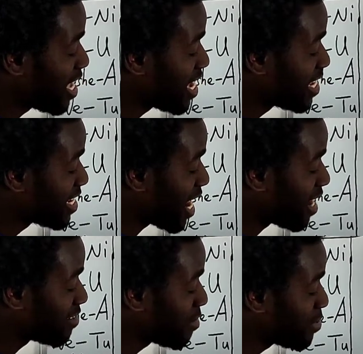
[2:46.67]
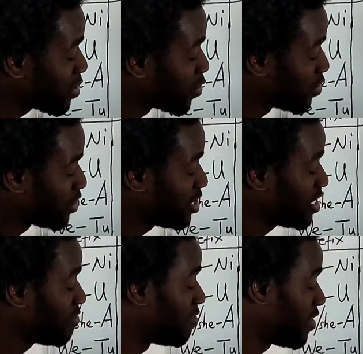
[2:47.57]
And Arabic
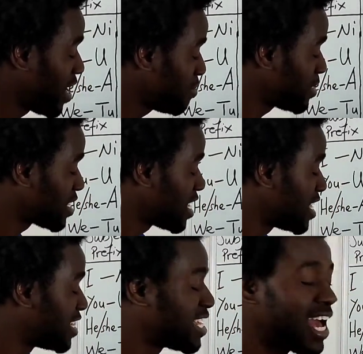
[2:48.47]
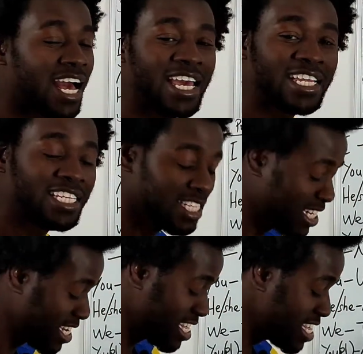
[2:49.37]
origin verbs, they are
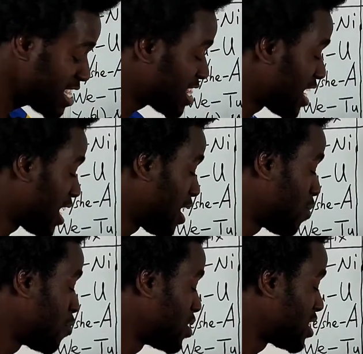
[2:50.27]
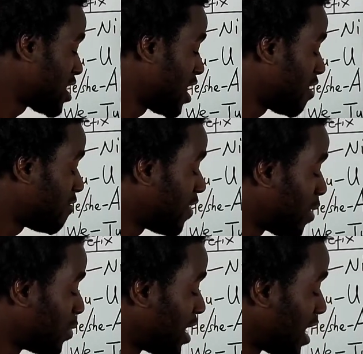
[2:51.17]
ending either with
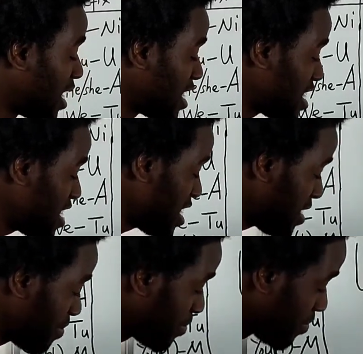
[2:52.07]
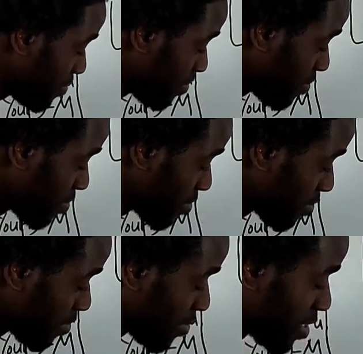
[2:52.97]
vowel e,
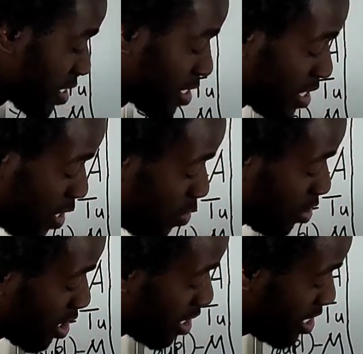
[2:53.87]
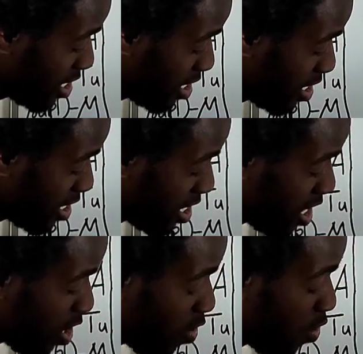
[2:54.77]
look here,
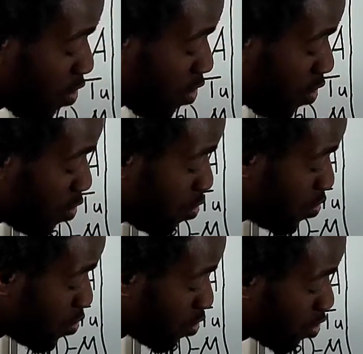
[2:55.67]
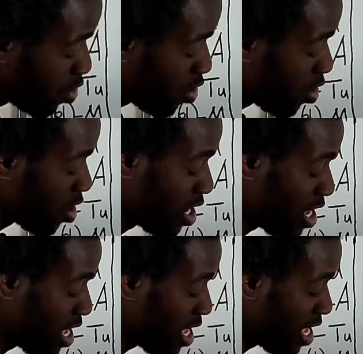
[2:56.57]
or u
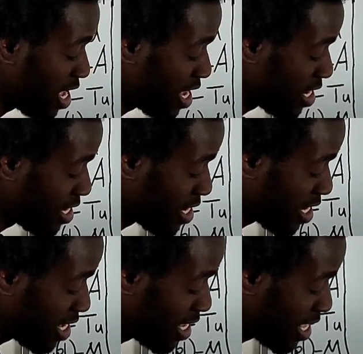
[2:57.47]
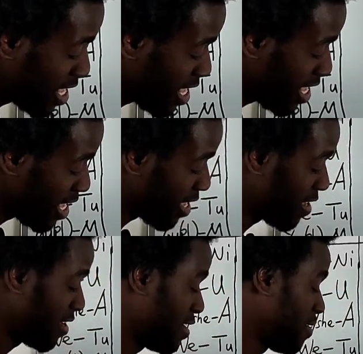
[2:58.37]
and a.
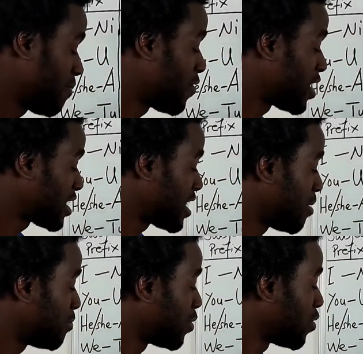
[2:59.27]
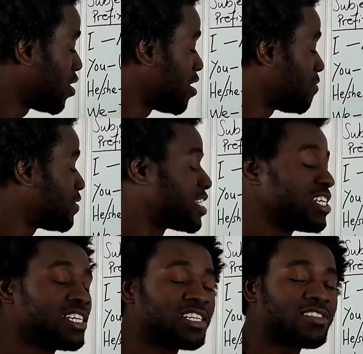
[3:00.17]
For example,
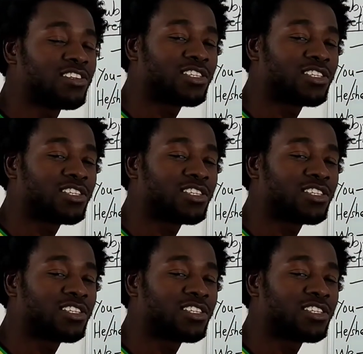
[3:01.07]
fikiri,